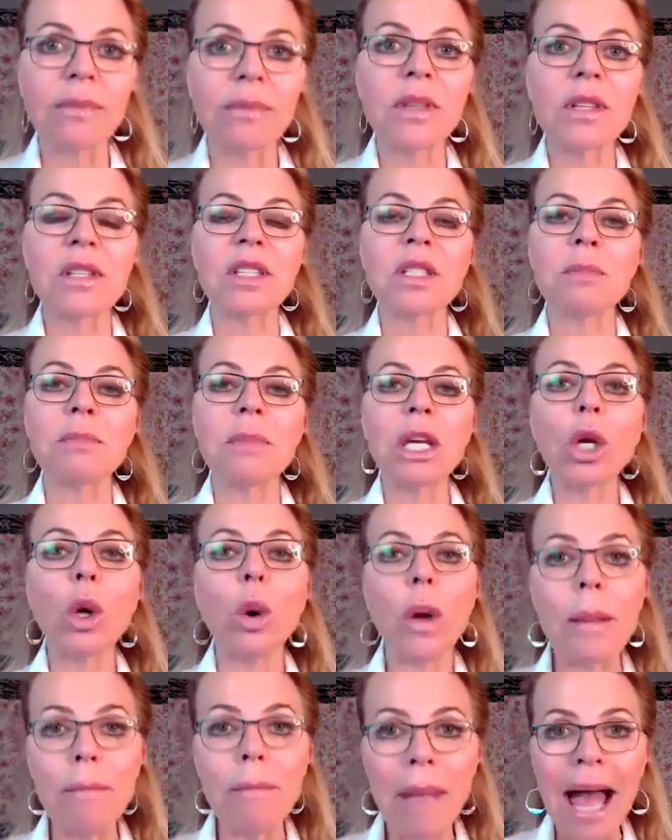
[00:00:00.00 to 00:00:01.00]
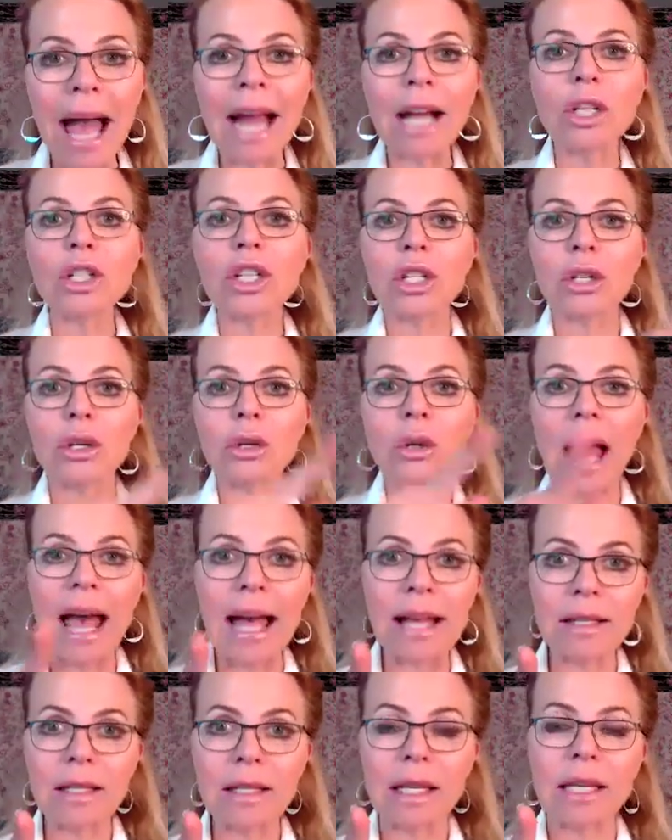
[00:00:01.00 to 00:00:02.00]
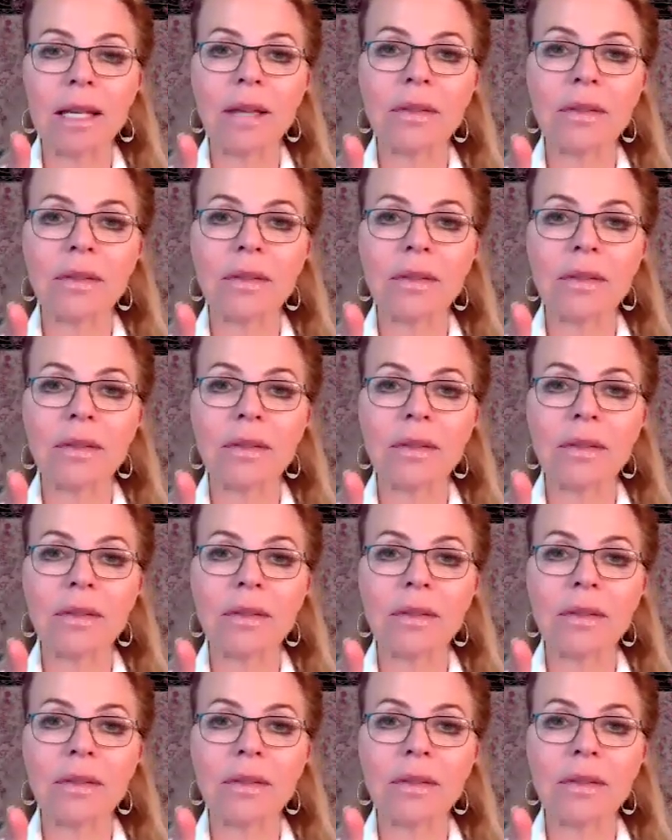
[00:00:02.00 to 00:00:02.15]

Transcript: this is me going back to asking